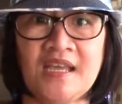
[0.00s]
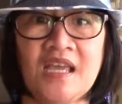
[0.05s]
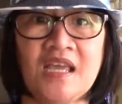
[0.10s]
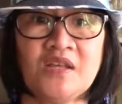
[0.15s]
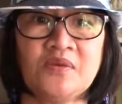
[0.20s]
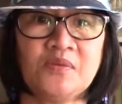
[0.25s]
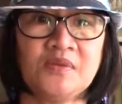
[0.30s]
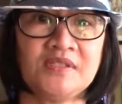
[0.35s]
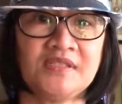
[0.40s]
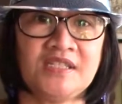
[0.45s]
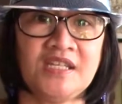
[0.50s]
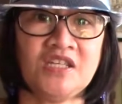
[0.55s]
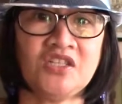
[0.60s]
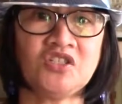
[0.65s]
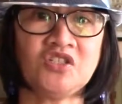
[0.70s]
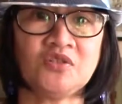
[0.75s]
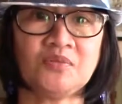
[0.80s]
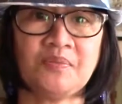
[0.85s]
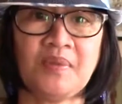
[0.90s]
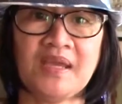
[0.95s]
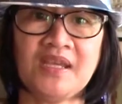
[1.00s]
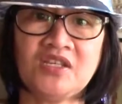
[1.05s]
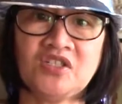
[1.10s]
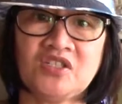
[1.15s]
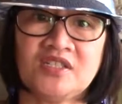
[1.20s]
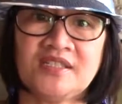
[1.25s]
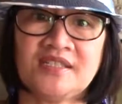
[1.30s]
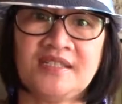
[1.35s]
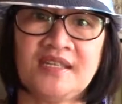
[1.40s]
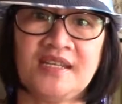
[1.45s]
It will teach you
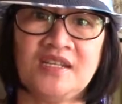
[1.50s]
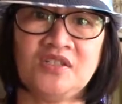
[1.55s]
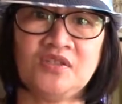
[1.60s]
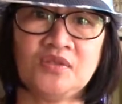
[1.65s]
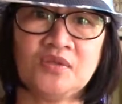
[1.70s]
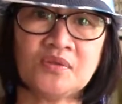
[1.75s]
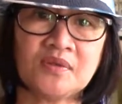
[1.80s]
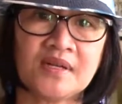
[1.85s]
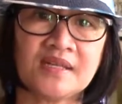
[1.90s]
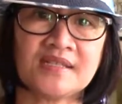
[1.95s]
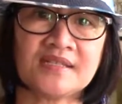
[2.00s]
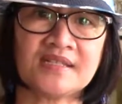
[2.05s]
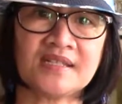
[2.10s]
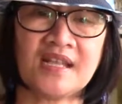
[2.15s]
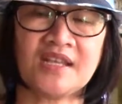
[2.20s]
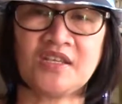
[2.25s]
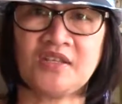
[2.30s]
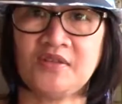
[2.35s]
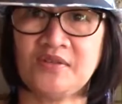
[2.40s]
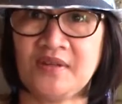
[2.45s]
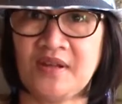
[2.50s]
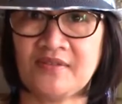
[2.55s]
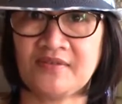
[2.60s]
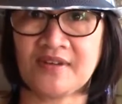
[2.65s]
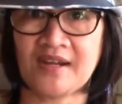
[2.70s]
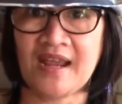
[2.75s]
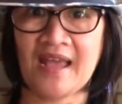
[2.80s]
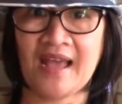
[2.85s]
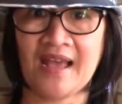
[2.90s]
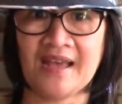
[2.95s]
patience and endurance like you
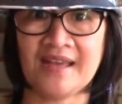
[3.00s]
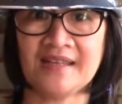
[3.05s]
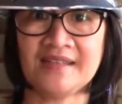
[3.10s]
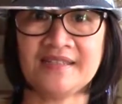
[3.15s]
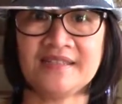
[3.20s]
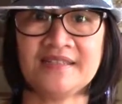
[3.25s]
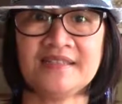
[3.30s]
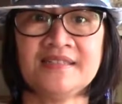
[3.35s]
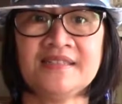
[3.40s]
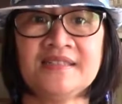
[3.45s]
never had.